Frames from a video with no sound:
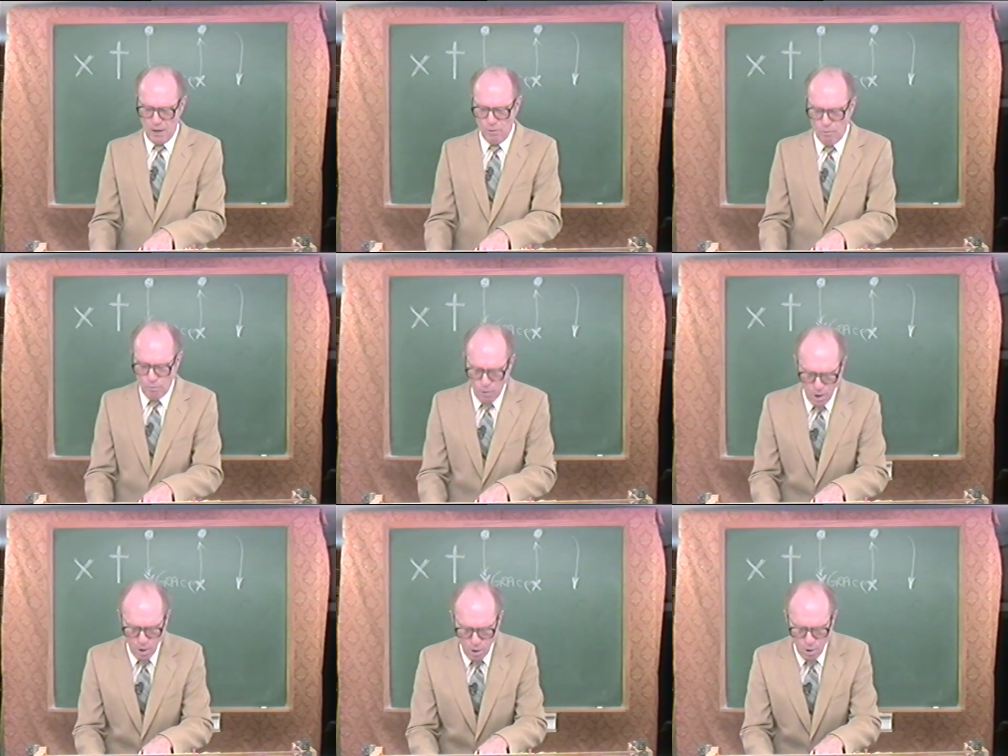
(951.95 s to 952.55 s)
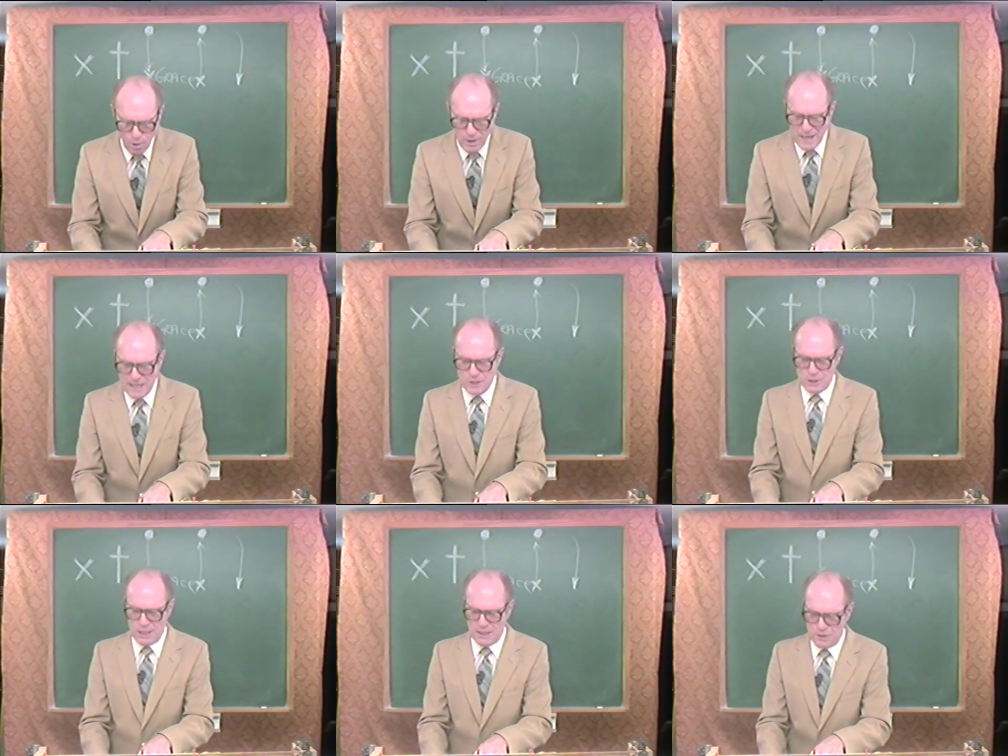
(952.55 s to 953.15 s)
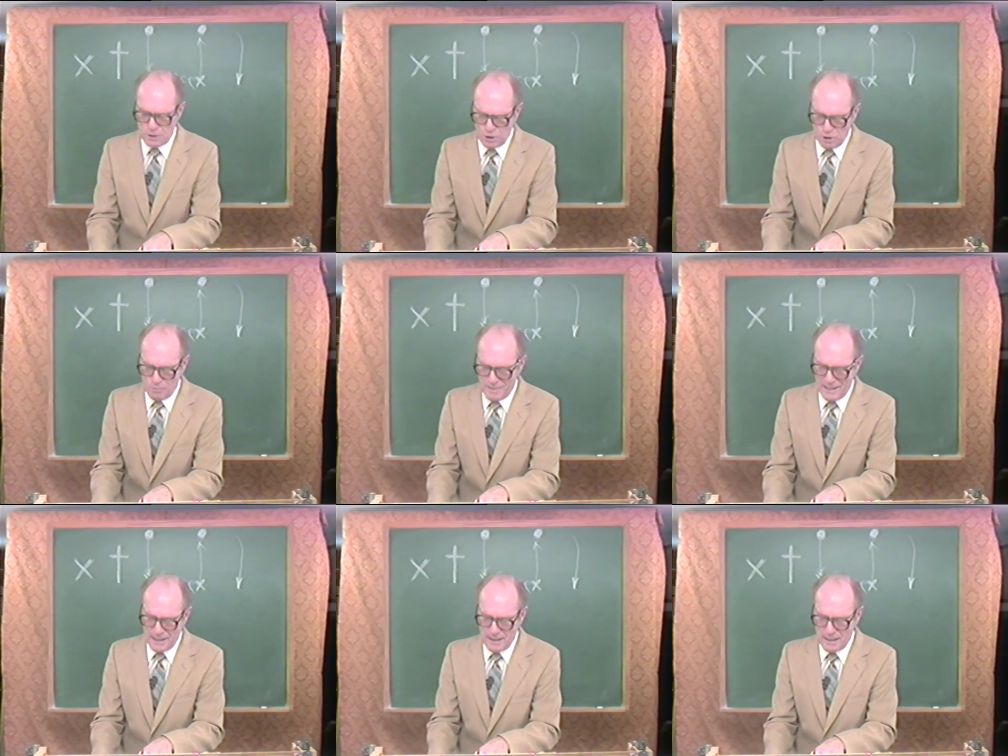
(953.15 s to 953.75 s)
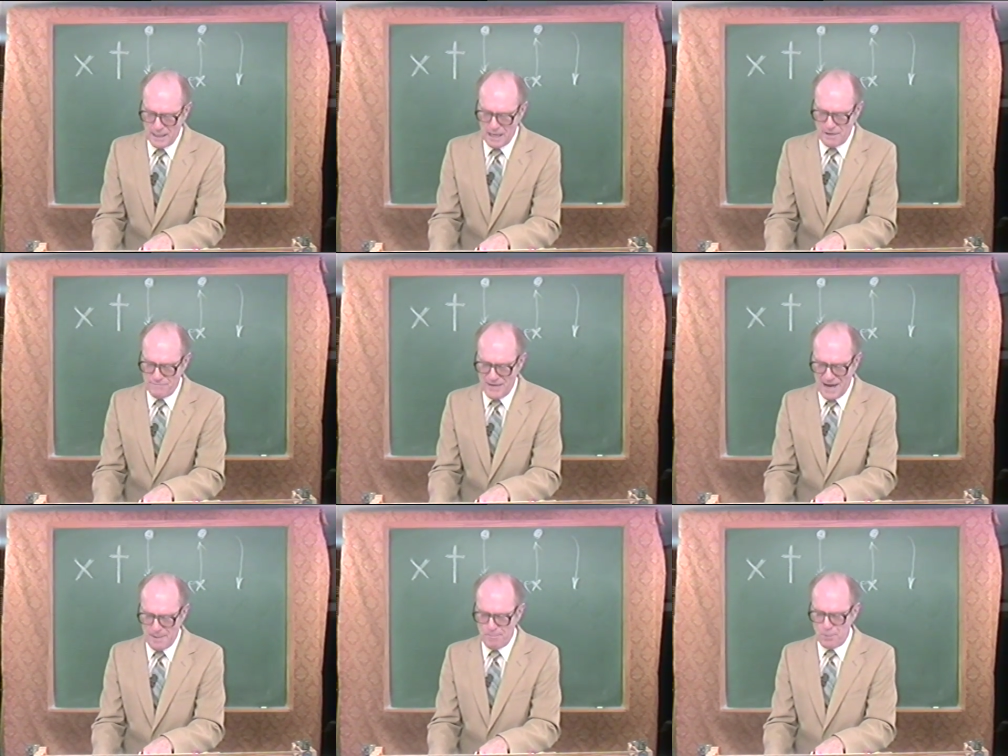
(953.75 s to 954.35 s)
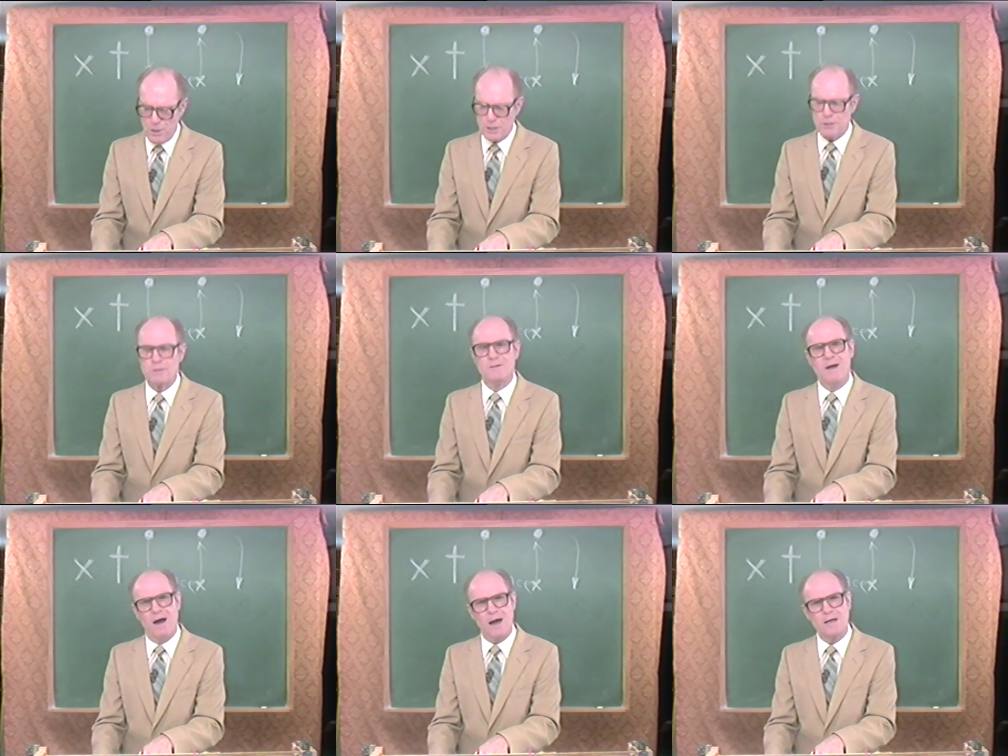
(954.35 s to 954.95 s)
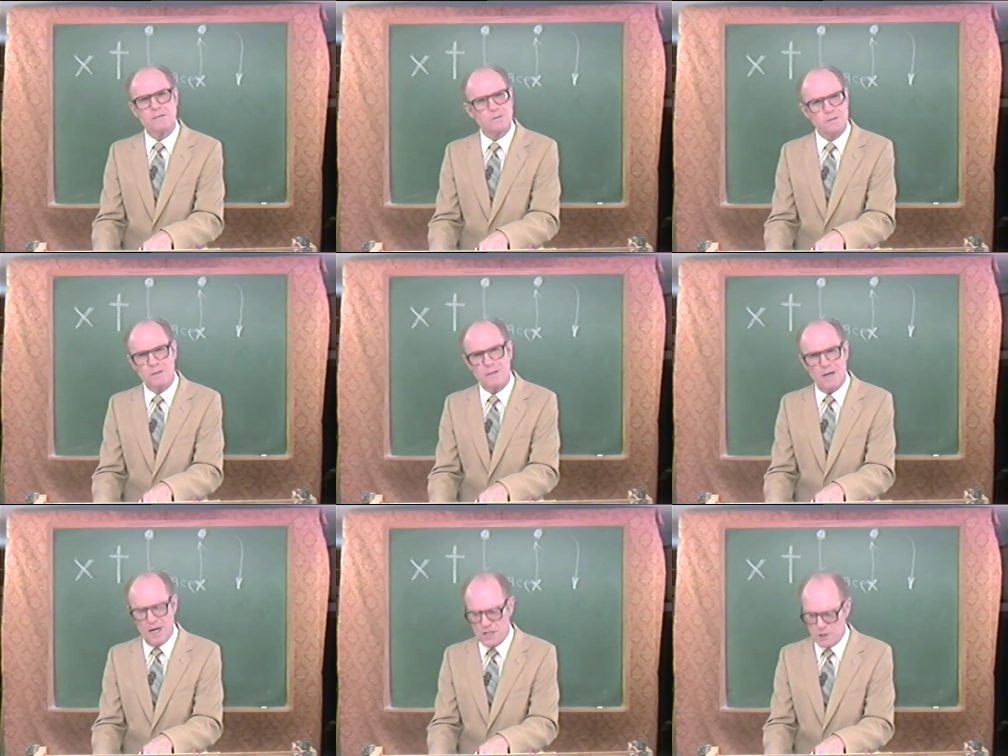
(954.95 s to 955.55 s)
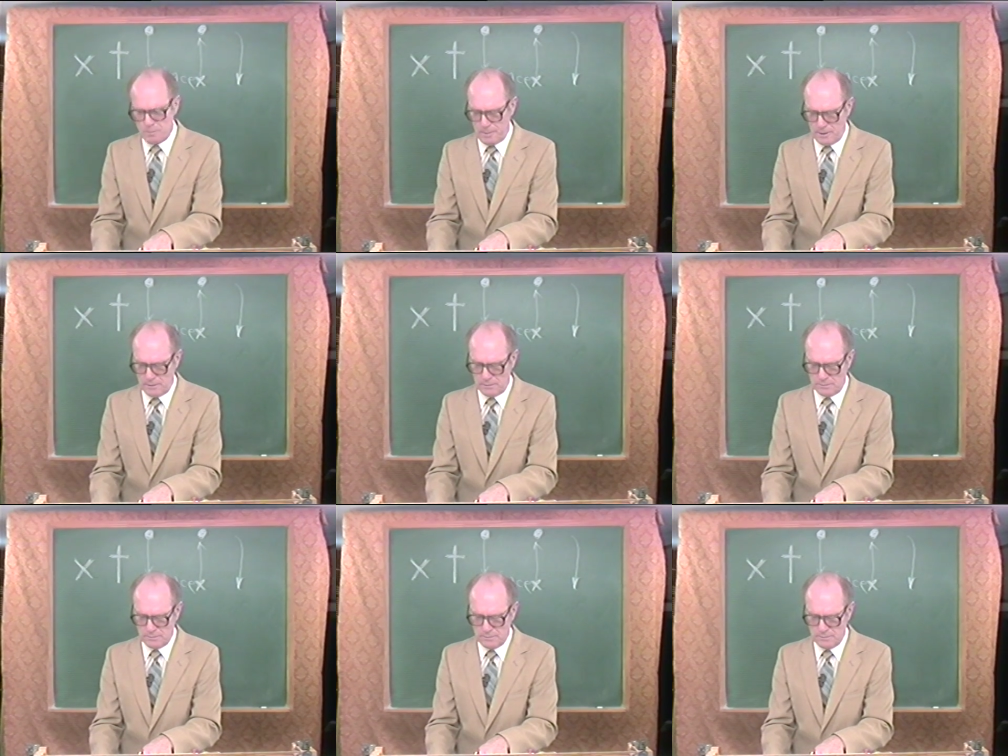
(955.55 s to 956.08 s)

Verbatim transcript: woe is unto me if I preach not the gospel.